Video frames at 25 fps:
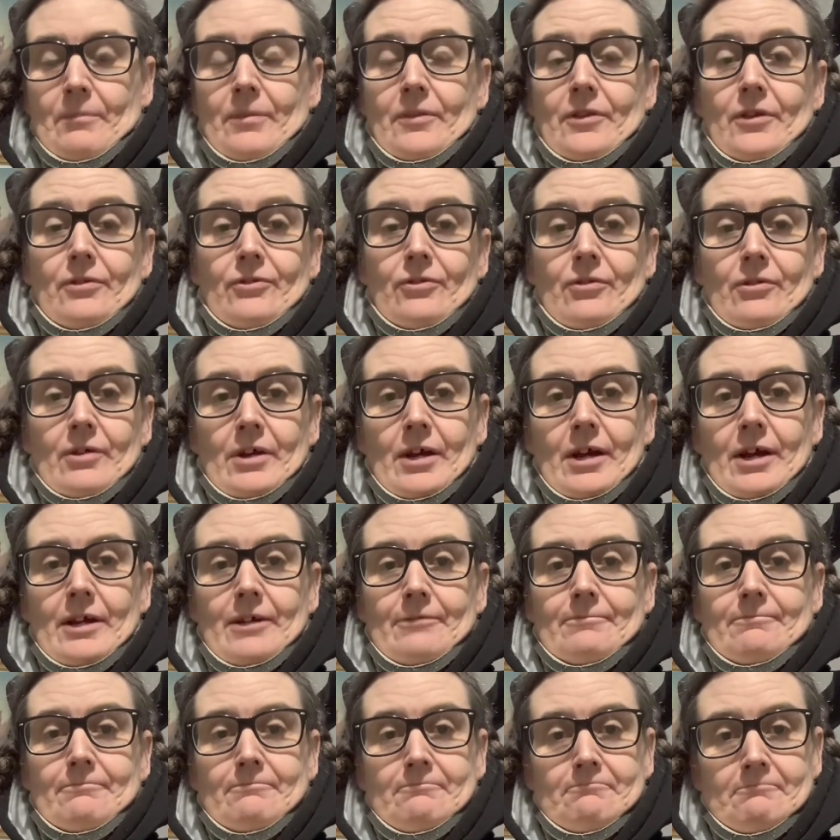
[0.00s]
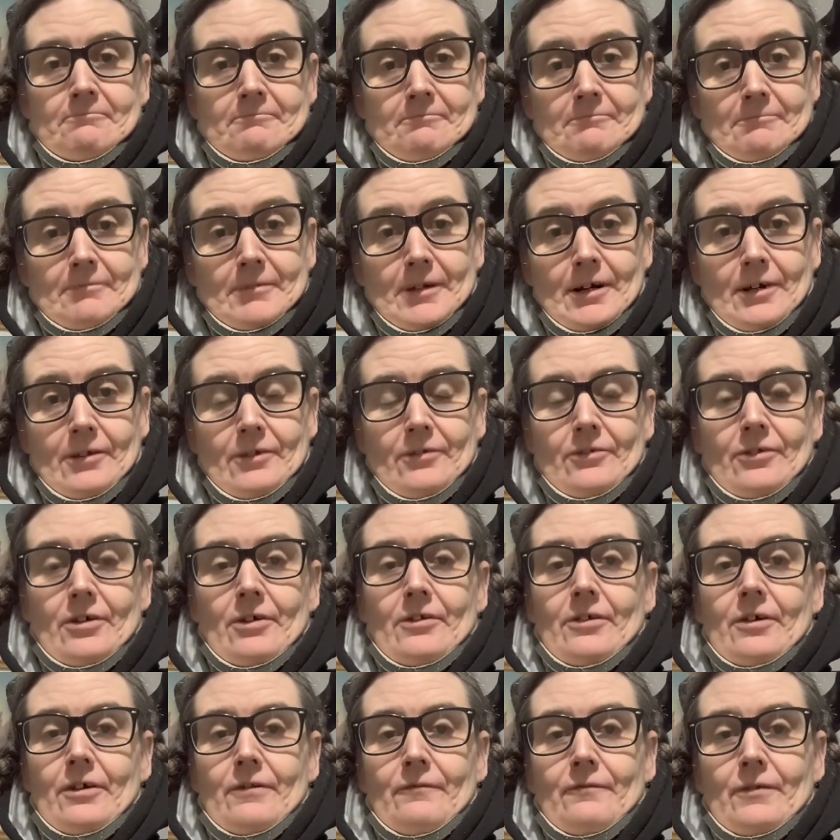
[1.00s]
But that's okay. Others
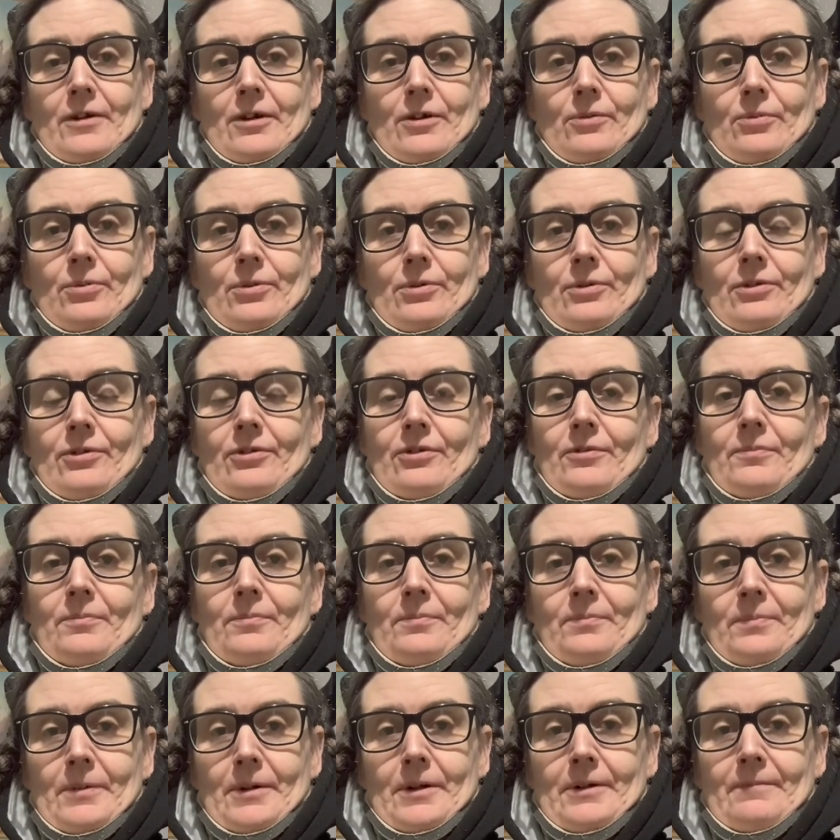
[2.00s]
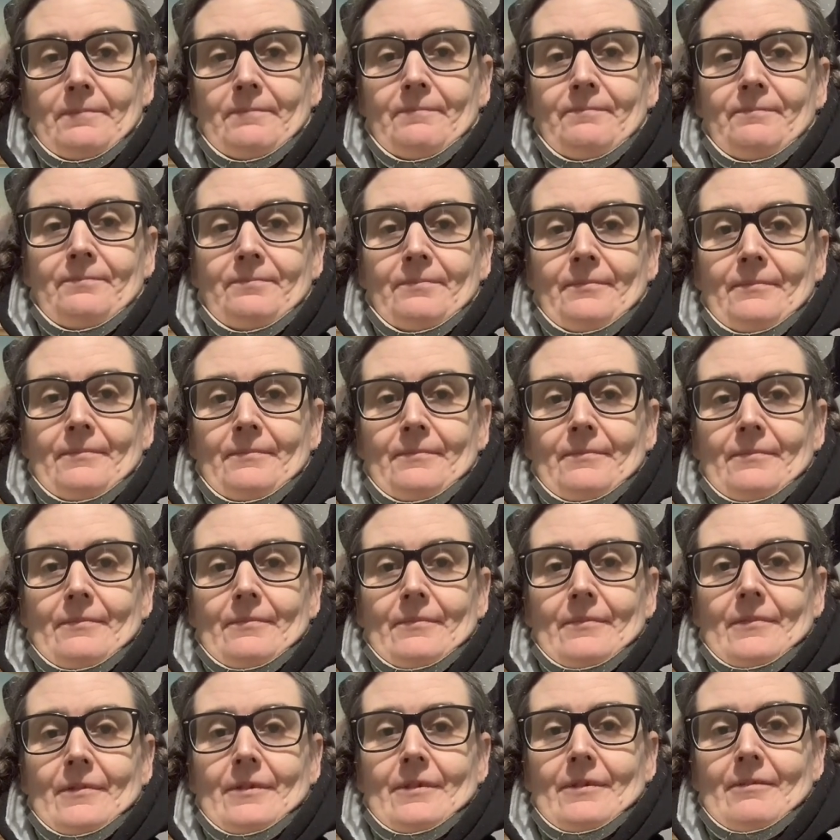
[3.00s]
out there far worse, but
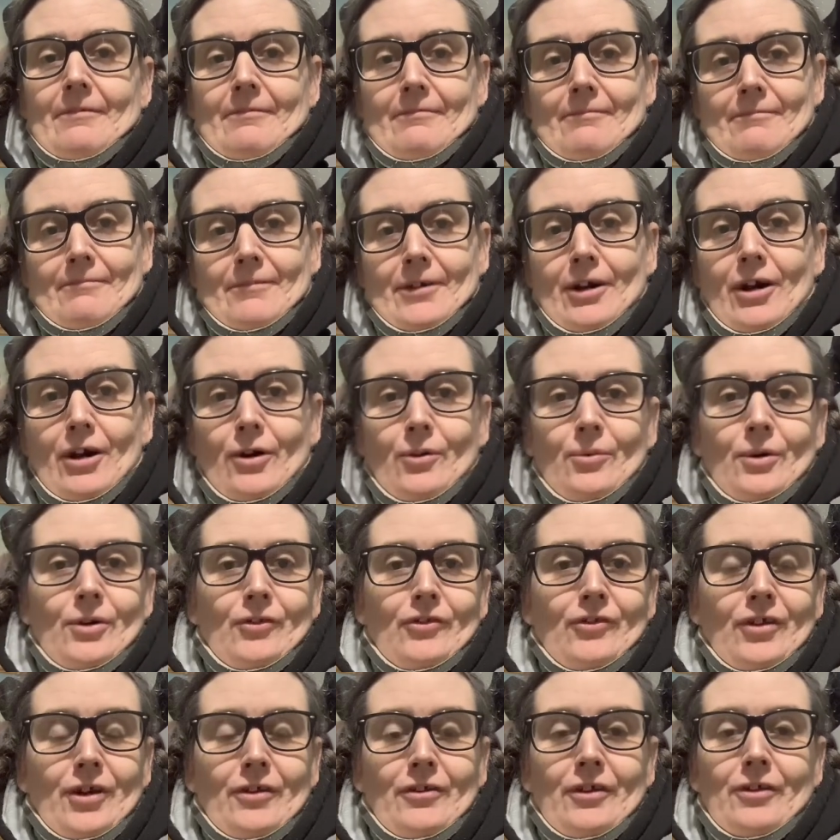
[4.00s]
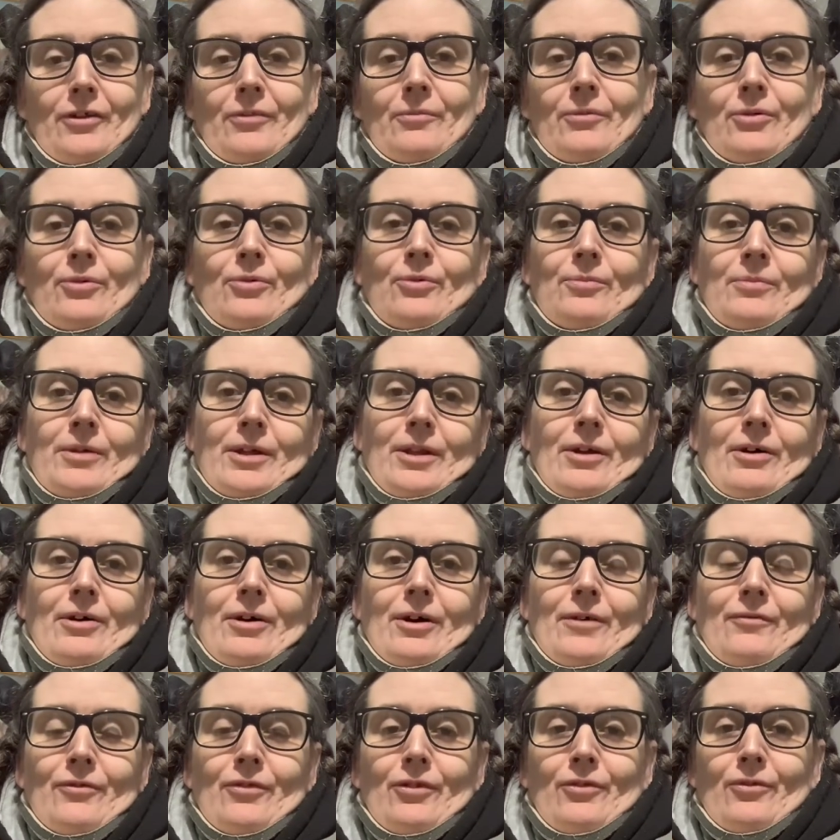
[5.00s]
I always say that in all my
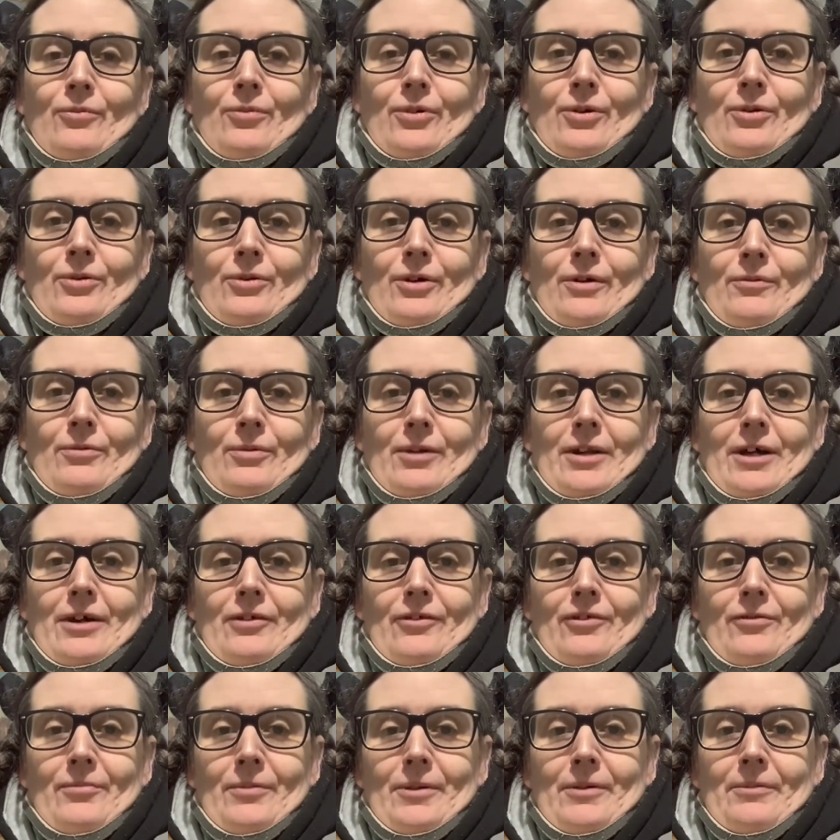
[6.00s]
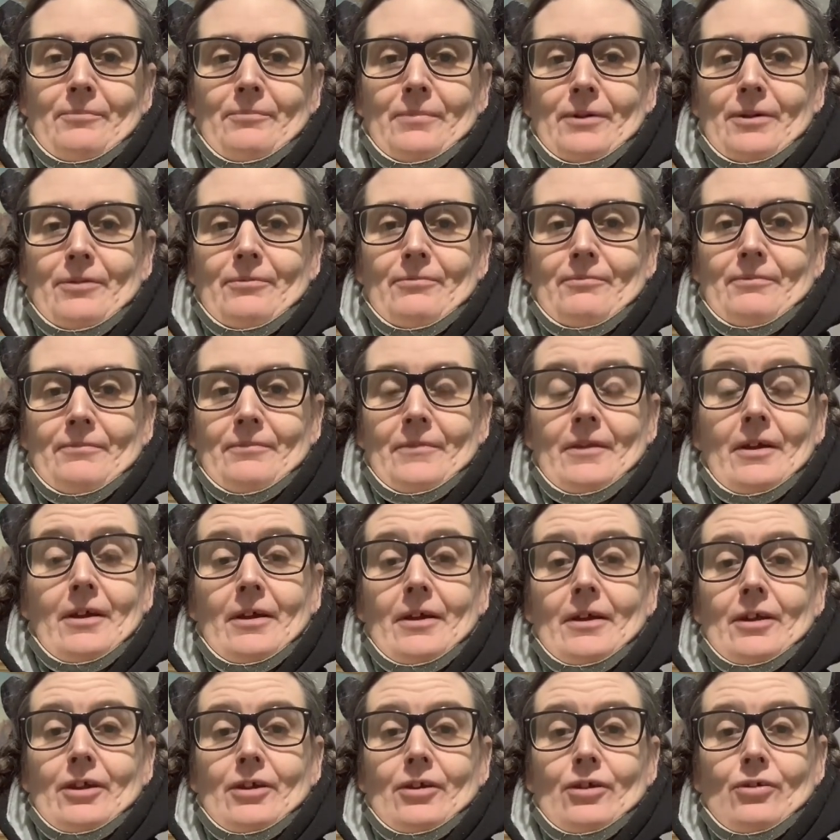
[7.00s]
lives as well. Everyone asks me, but
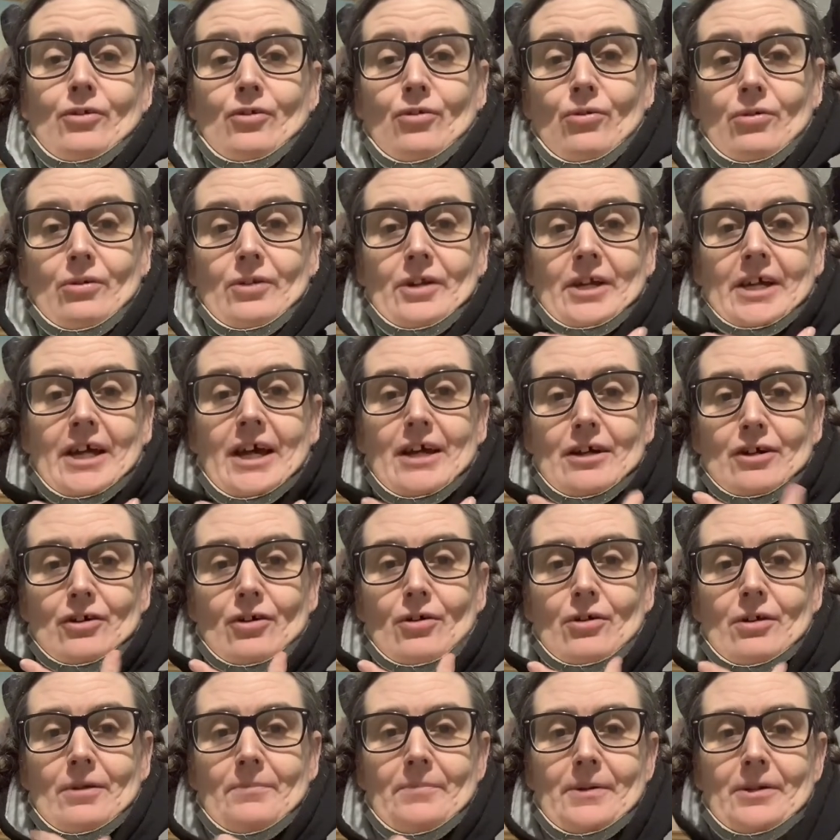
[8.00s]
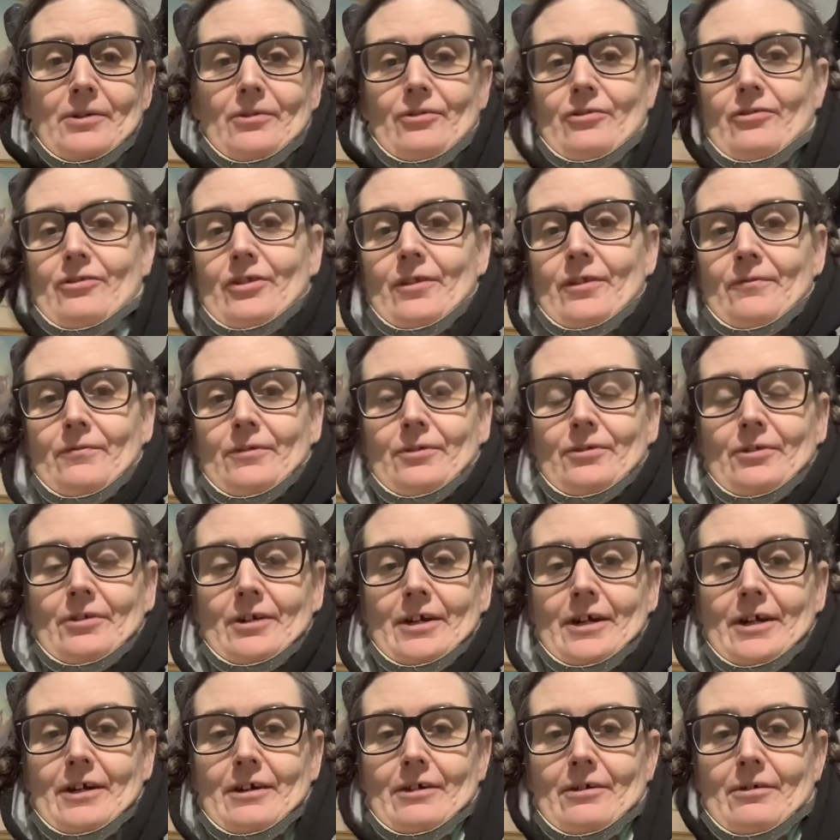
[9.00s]
you can call it a cat collar, but it's definitely not
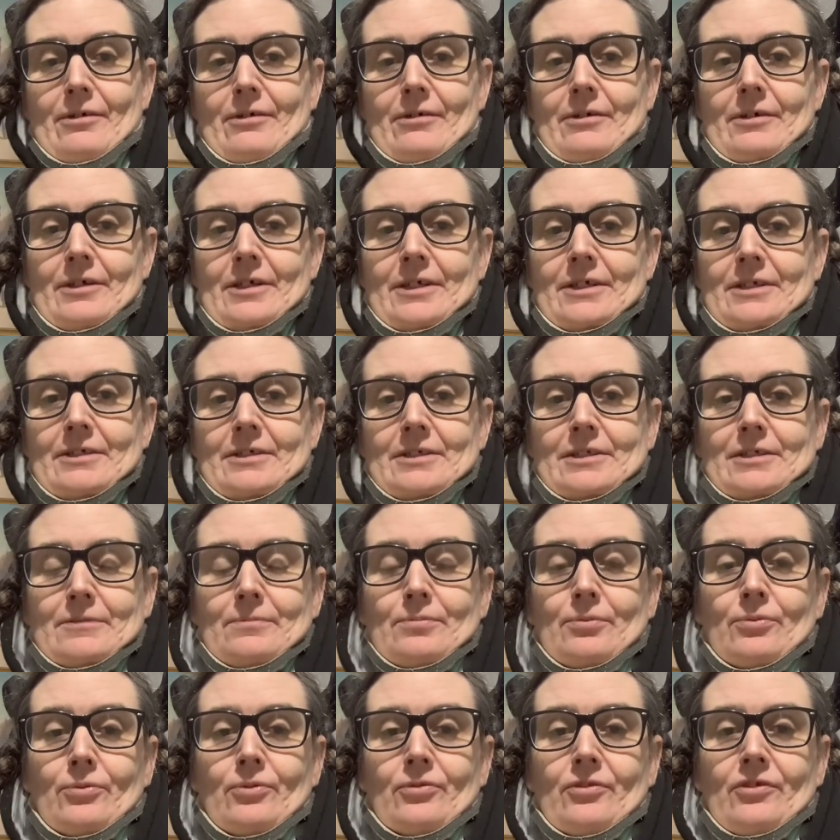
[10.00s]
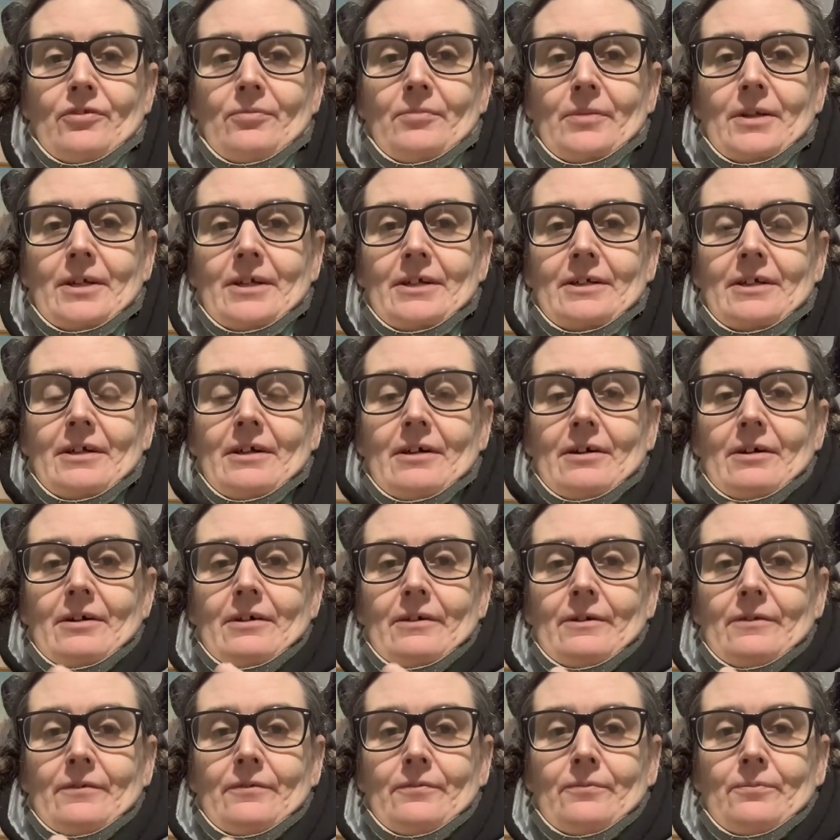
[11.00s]
a cat collar. It supports me.
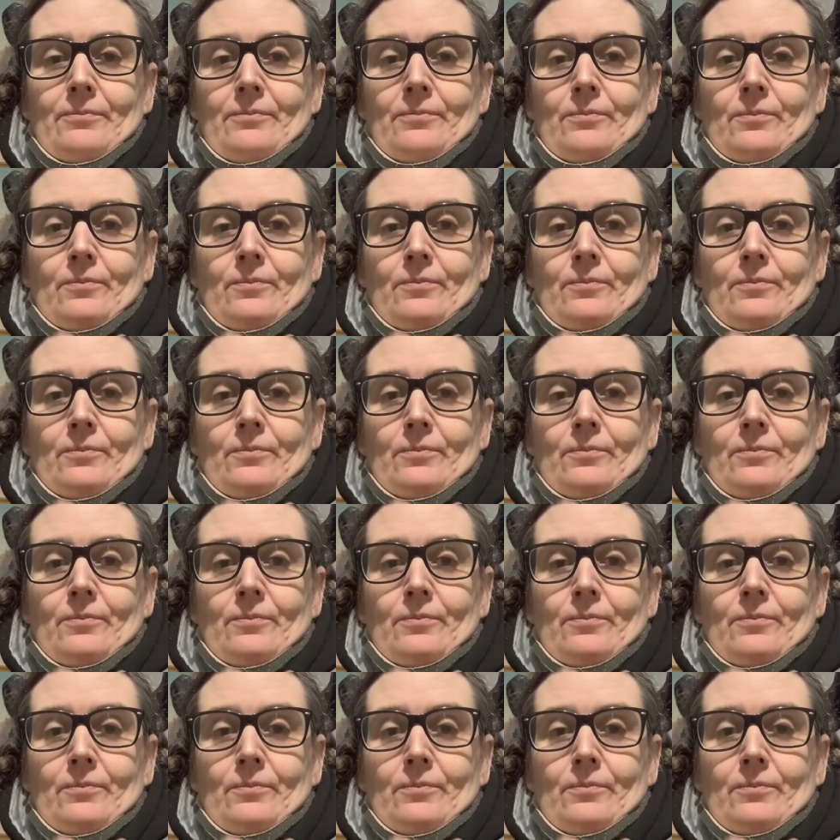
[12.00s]
I've